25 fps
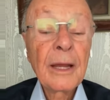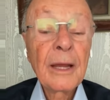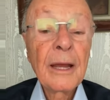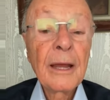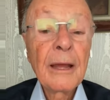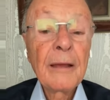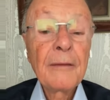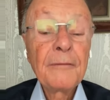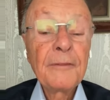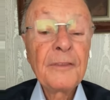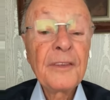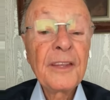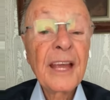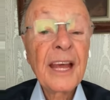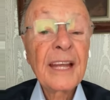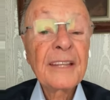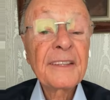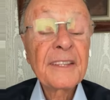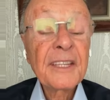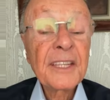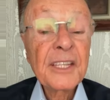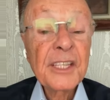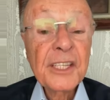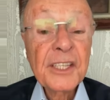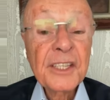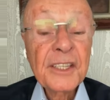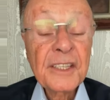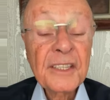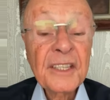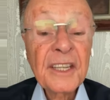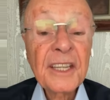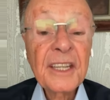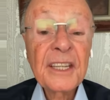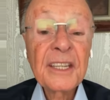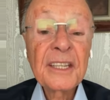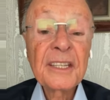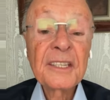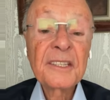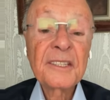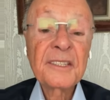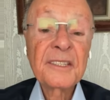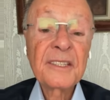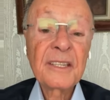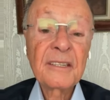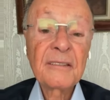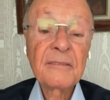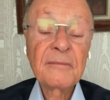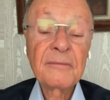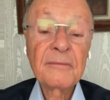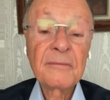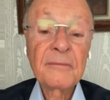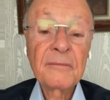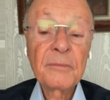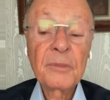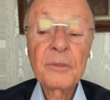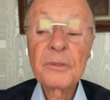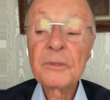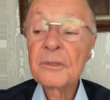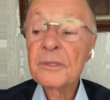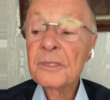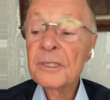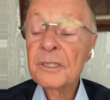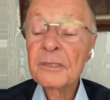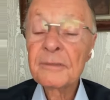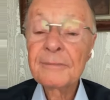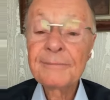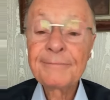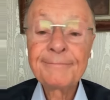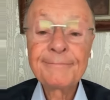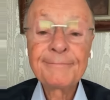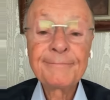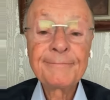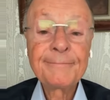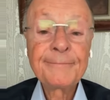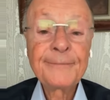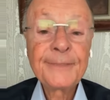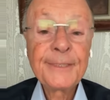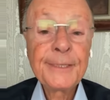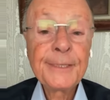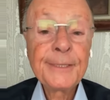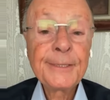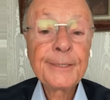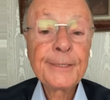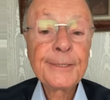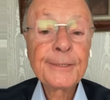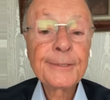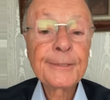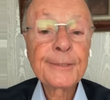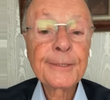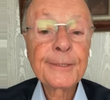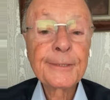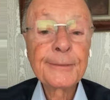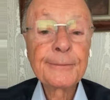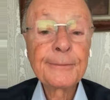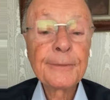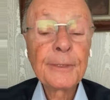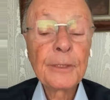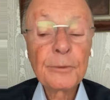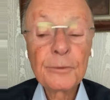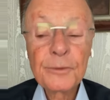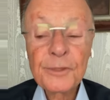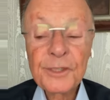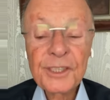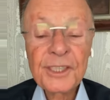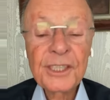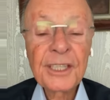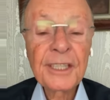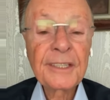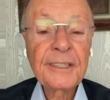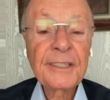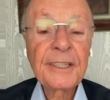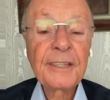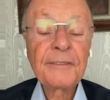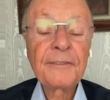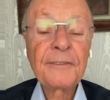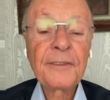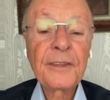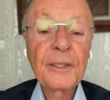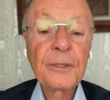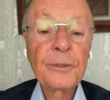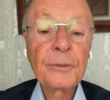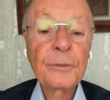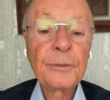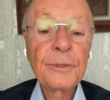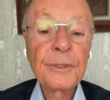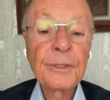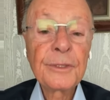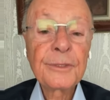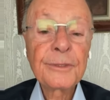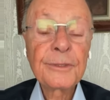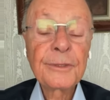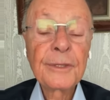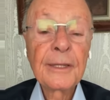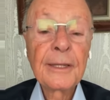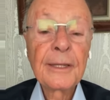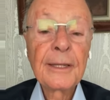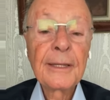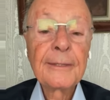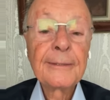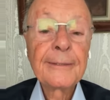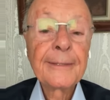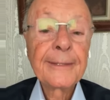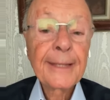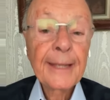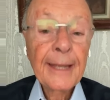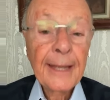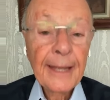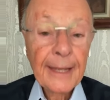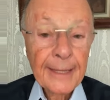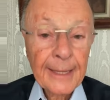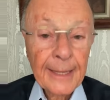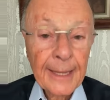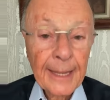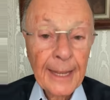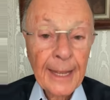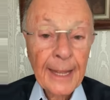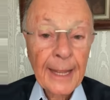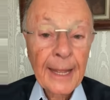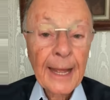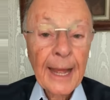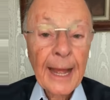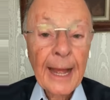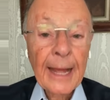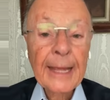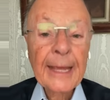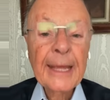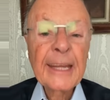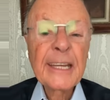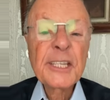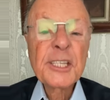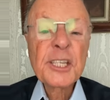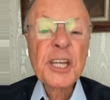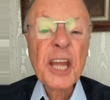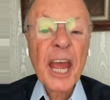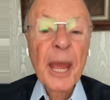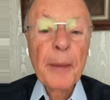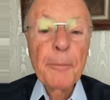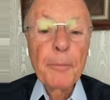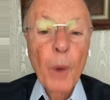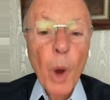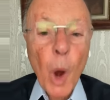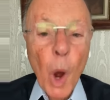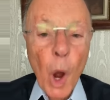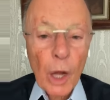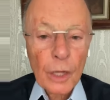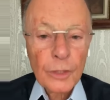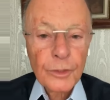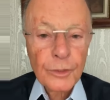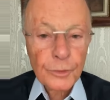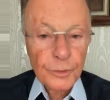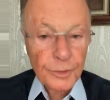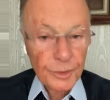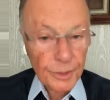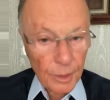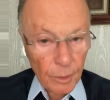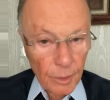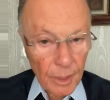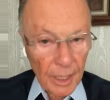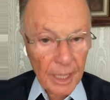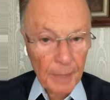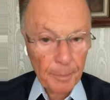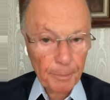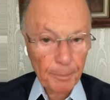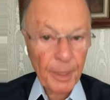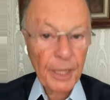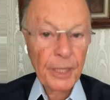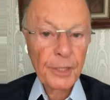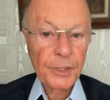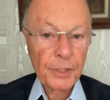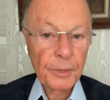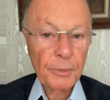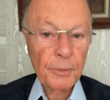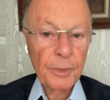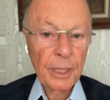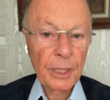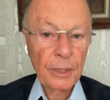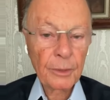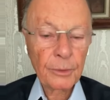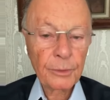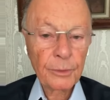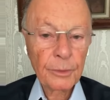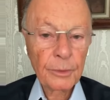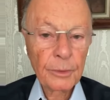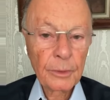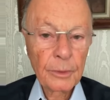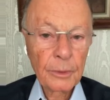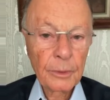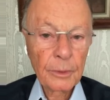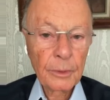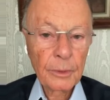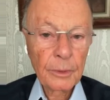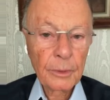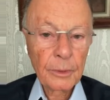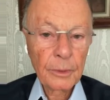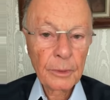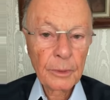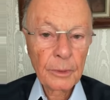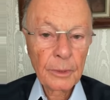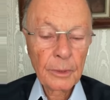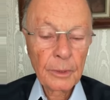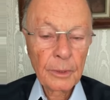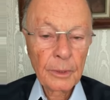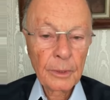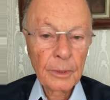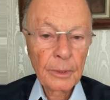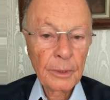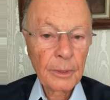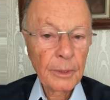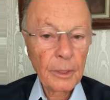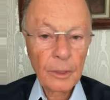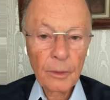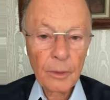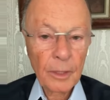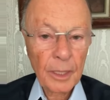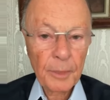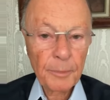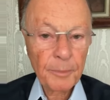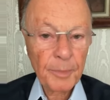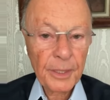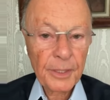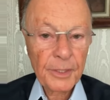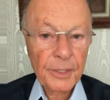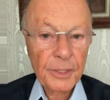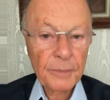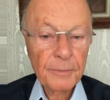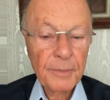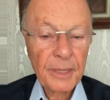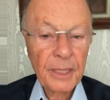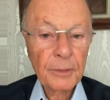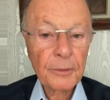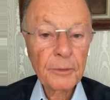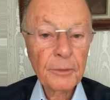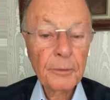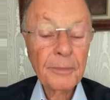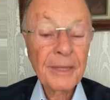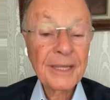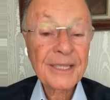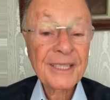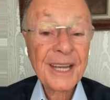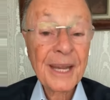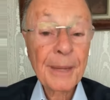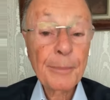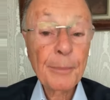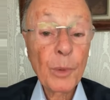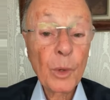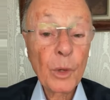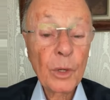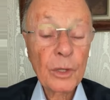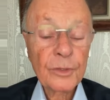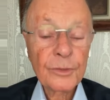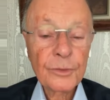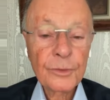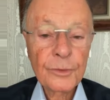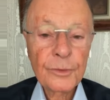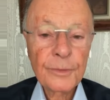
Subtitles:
The sadness would return. Oh, I shouldn't have done this. Why did I do it? You know, the remorse, not repentance. Not repentance, but remorse.